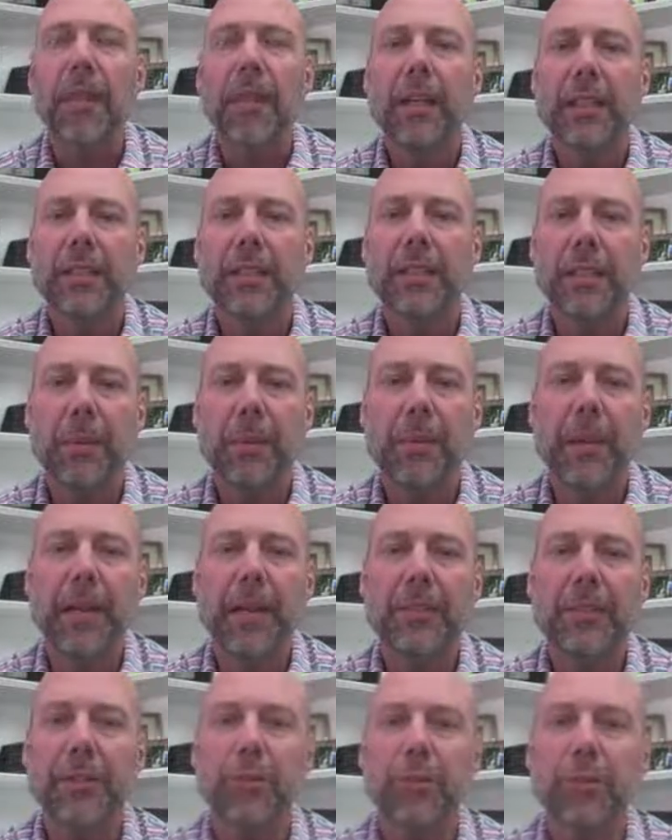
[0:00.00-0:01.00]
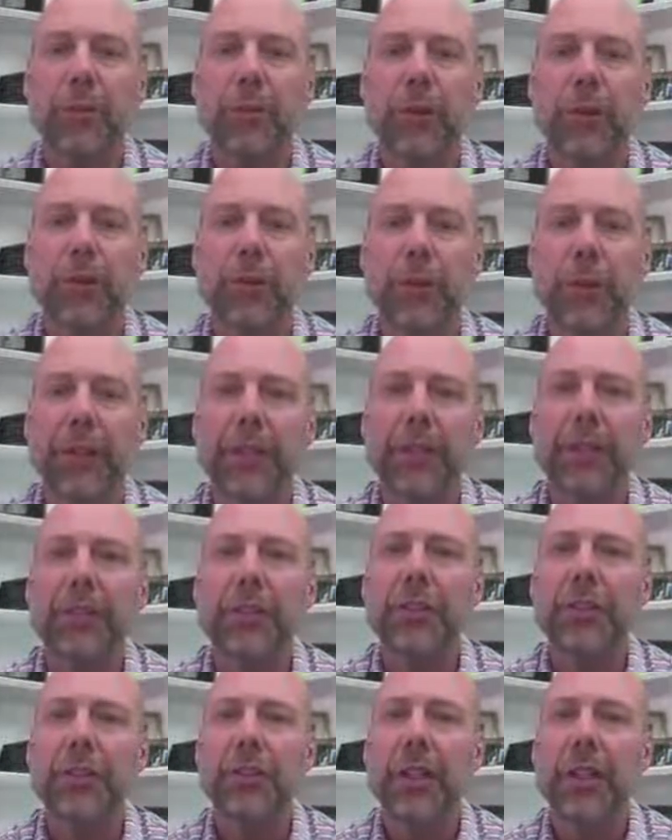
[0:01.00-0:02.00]
That's going to be based on square
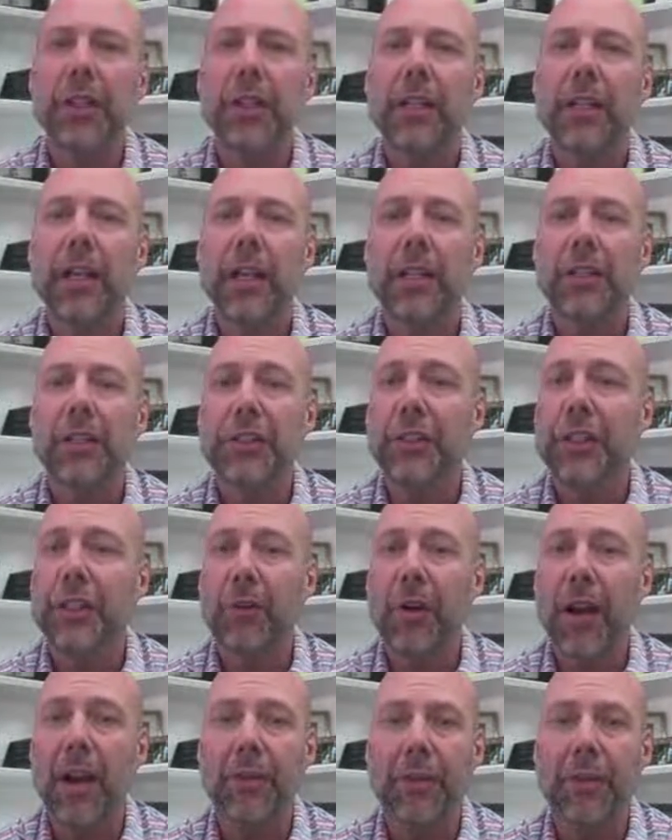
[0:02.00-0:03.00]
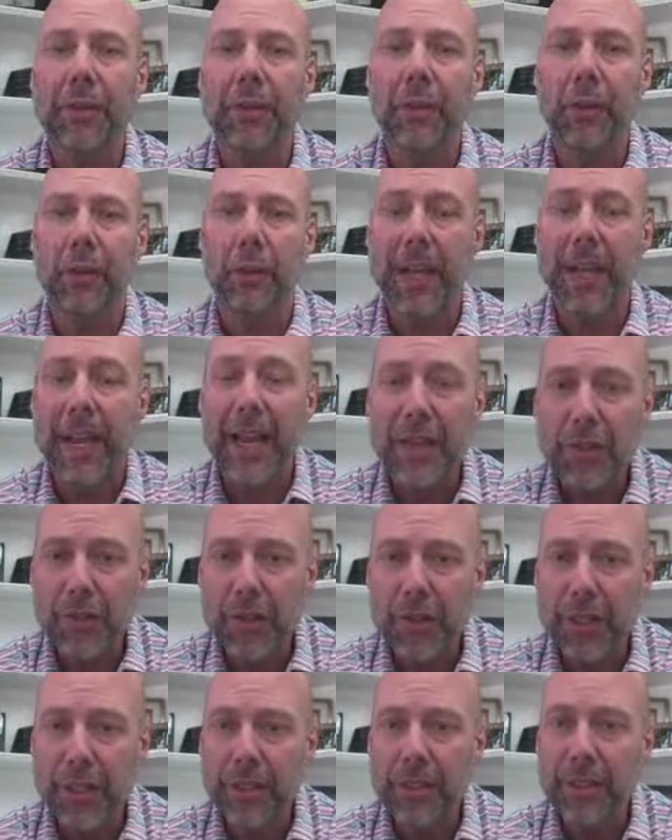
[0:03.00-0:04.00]
footage, geographical
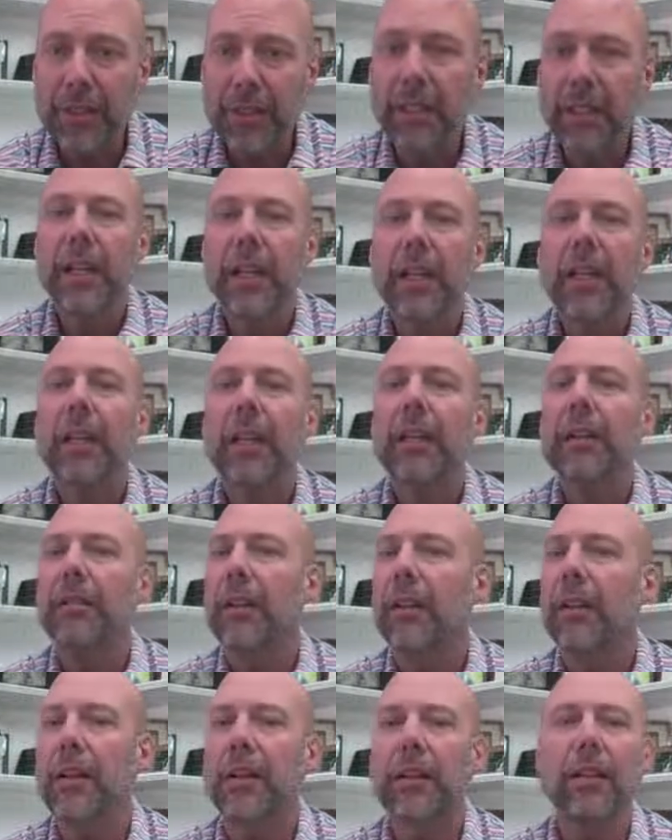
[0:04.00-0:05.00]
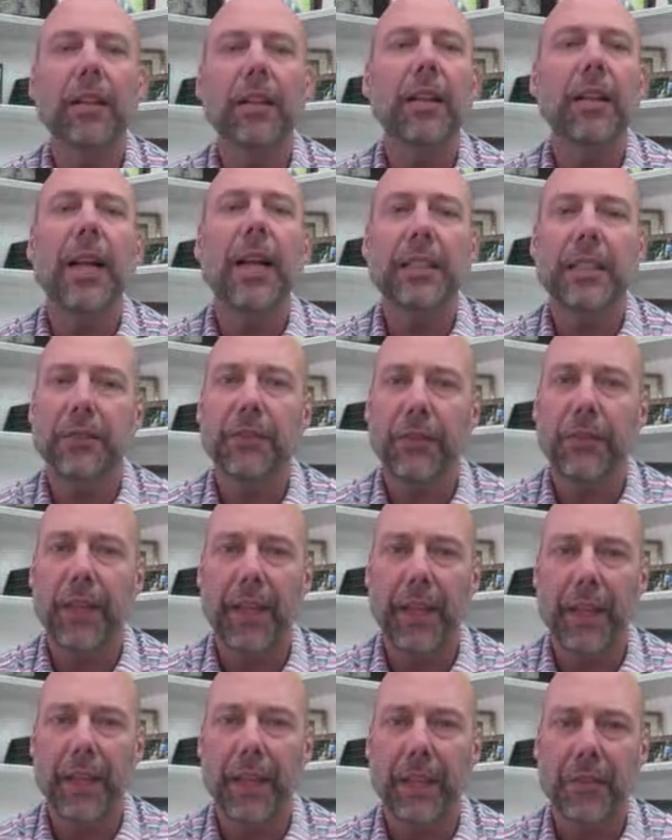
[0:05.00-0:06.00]
location, lots of
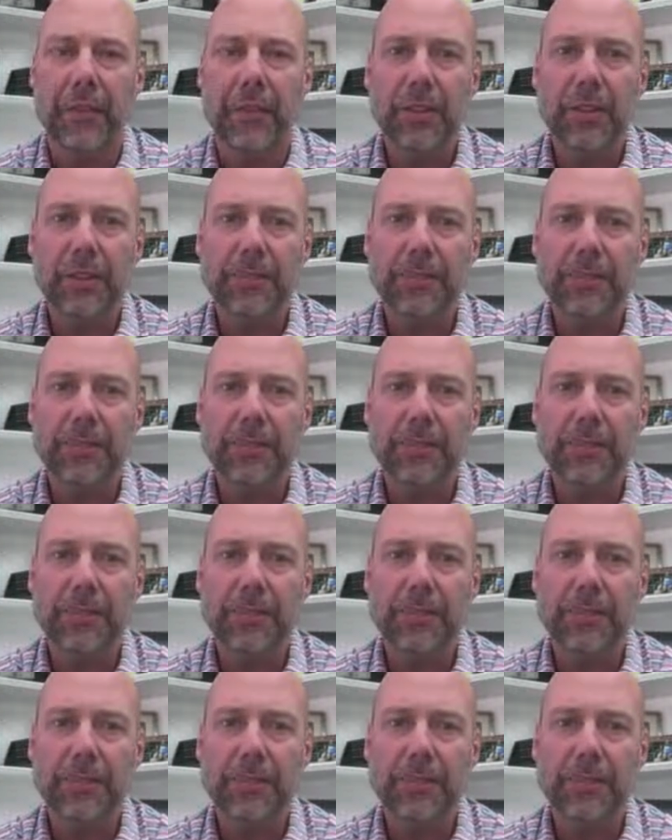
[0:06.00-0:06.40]
things.